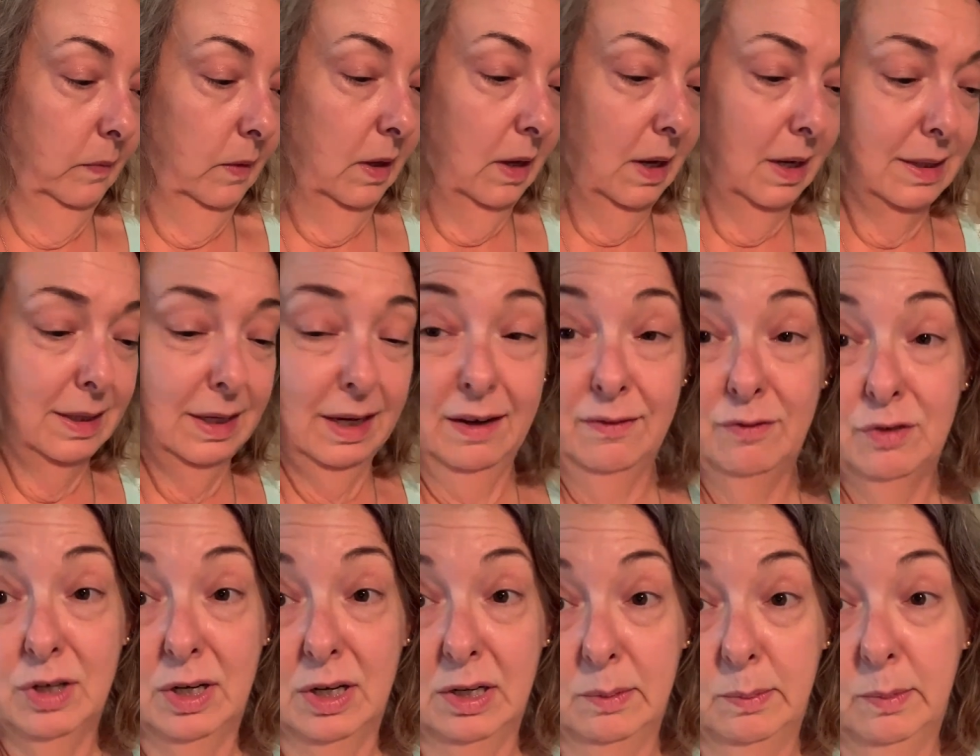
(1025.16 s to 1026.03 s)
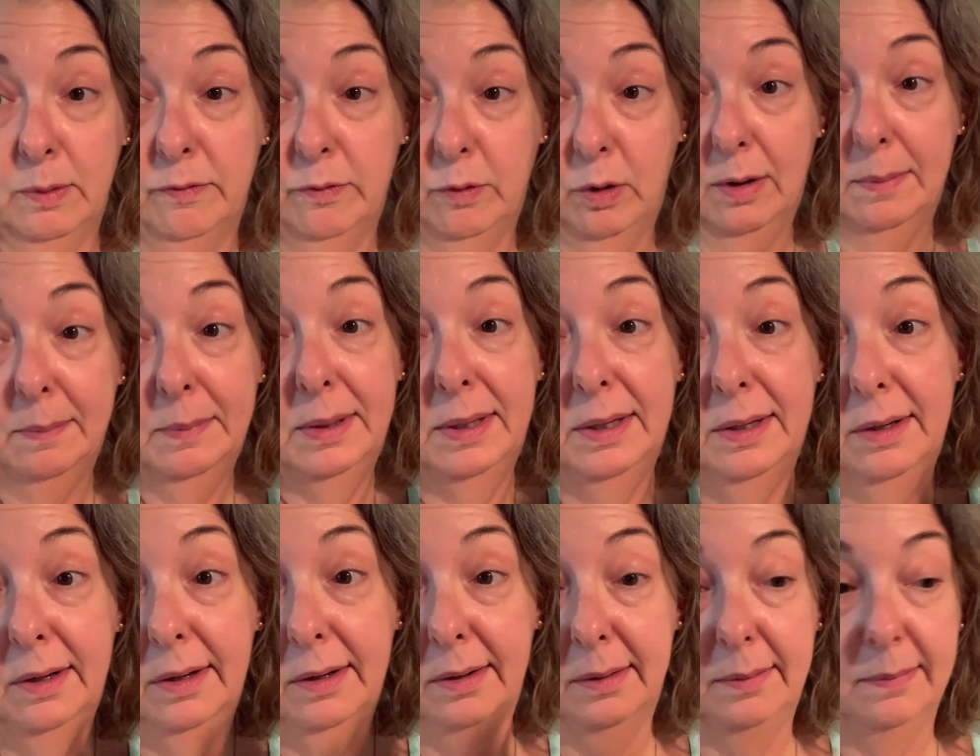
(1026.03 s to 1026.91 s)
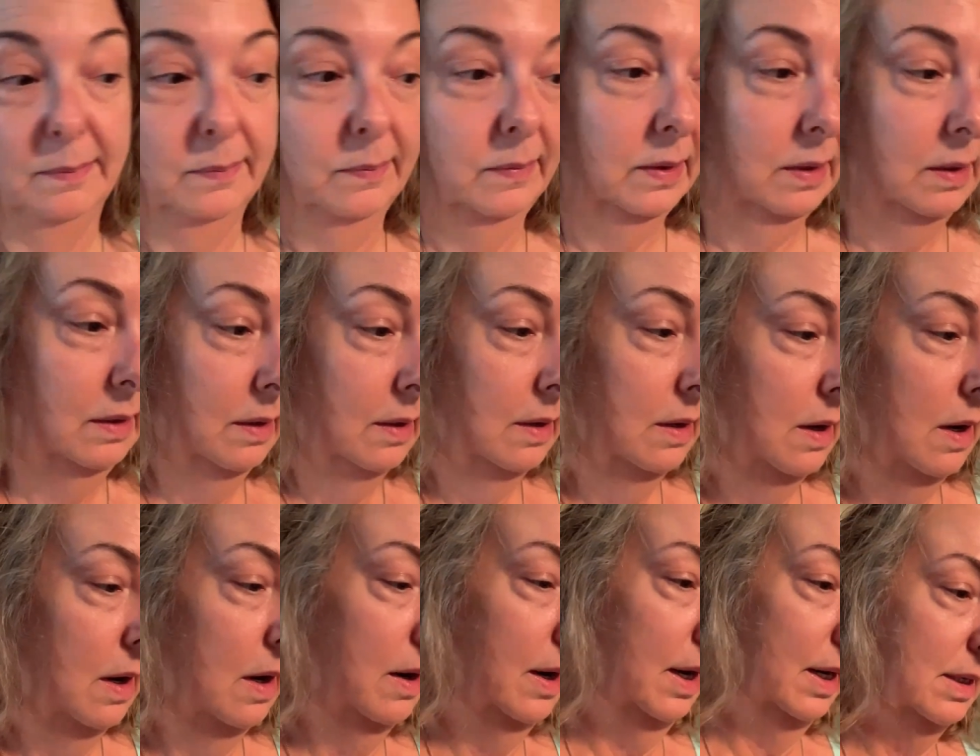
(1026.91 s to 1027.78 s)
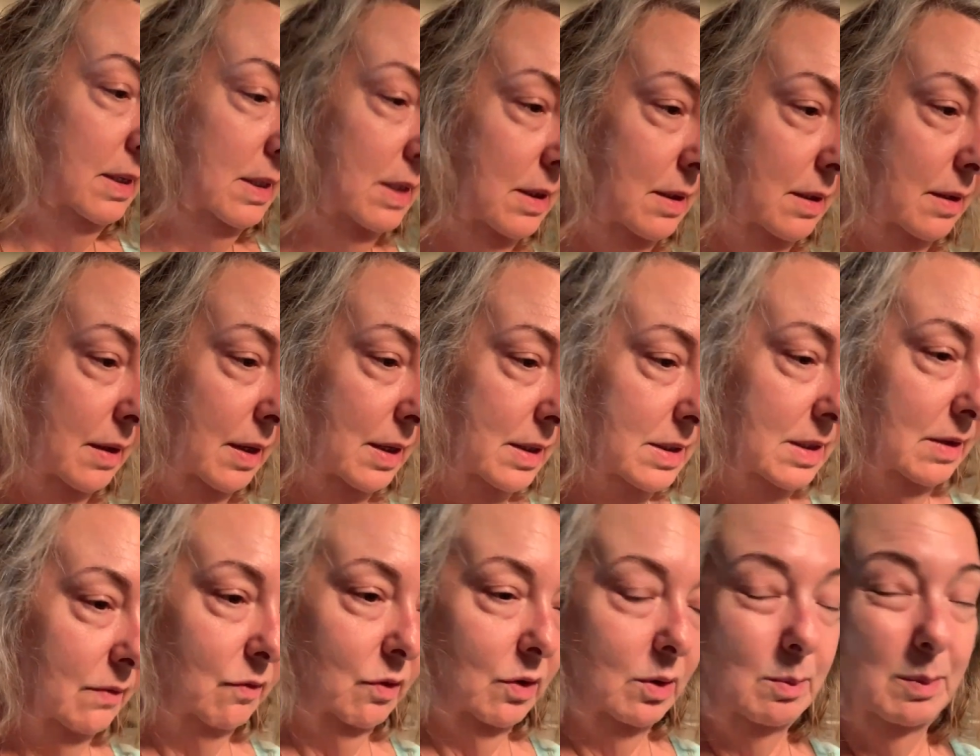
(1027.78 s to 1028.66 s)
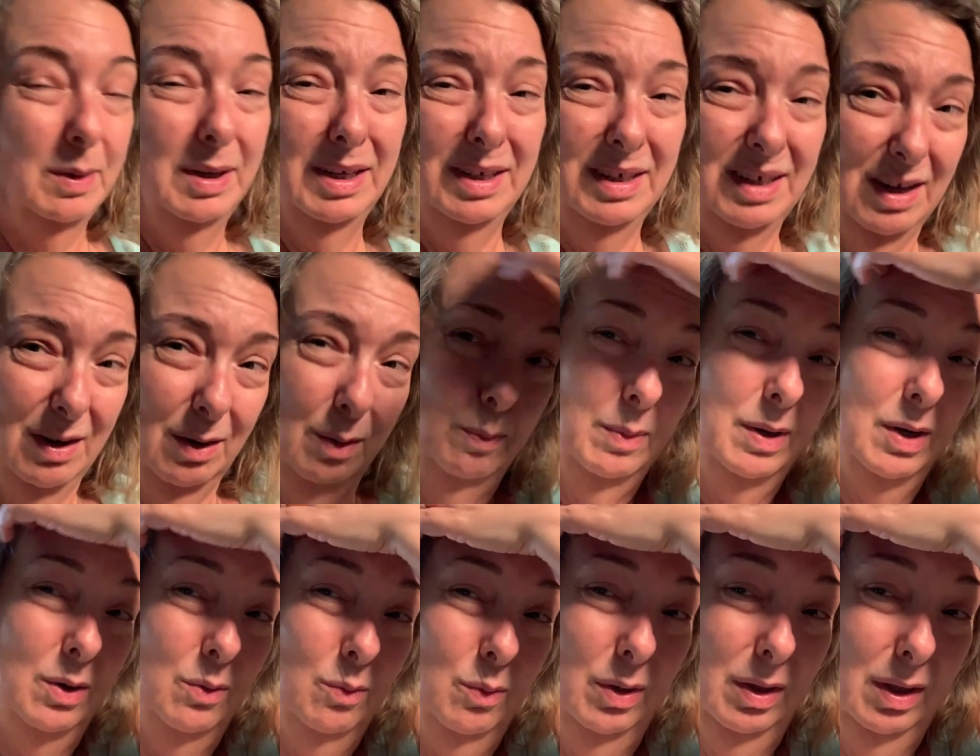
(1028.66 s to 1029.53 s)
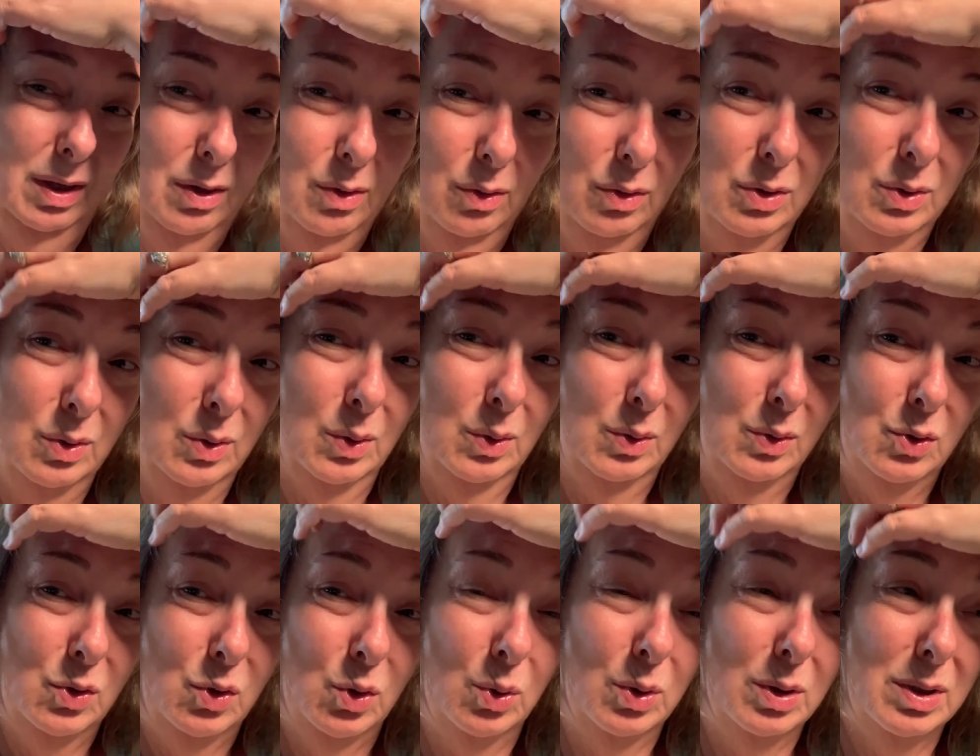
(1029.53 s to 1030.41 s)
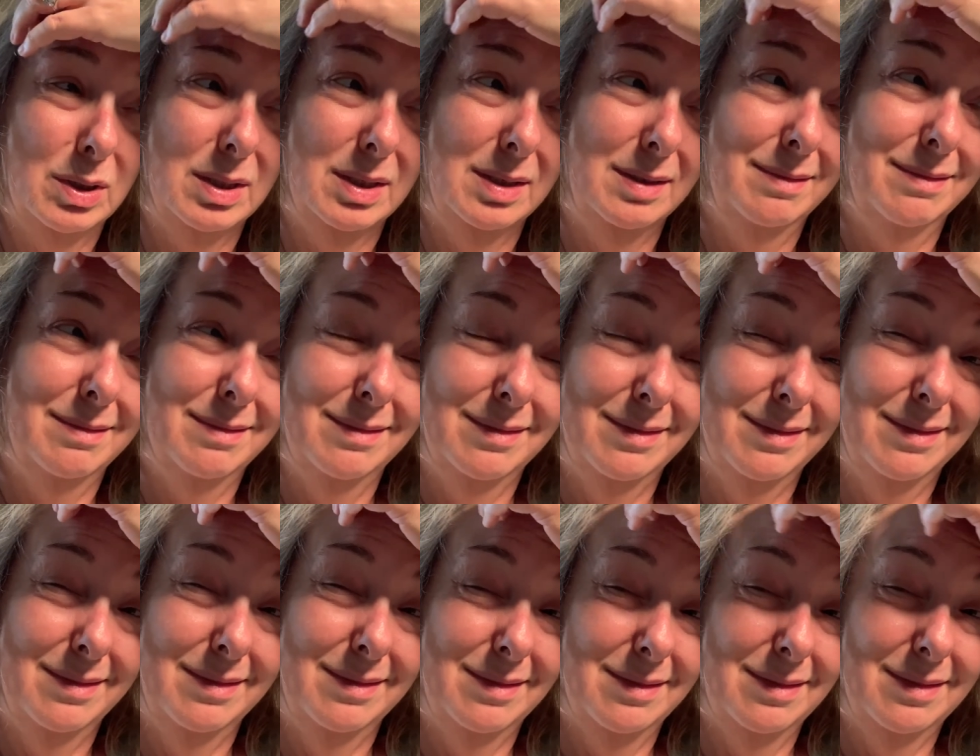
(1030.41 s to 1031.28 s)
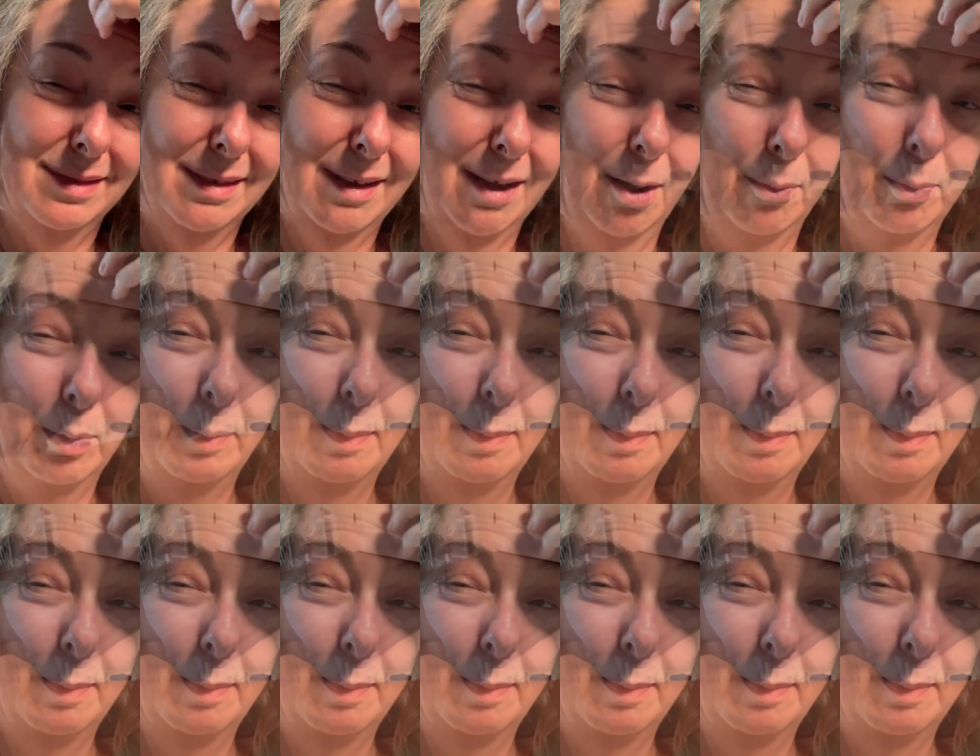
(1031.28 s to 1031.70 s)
I think I've shared it before, but there you go. All right, that's it for the minute. Now I better really go do those chores. I'll be